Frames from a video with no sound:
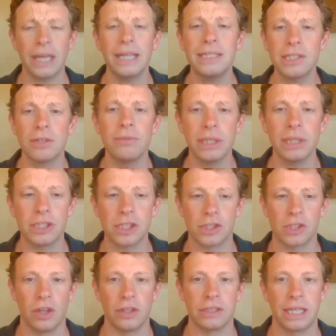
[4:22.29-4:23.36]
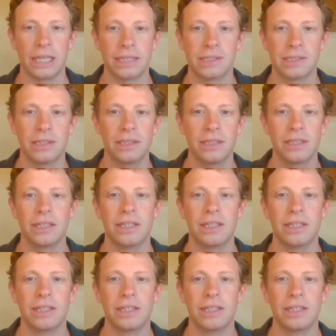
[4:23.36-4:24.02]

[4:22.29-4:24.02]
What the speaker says: that's the religious context.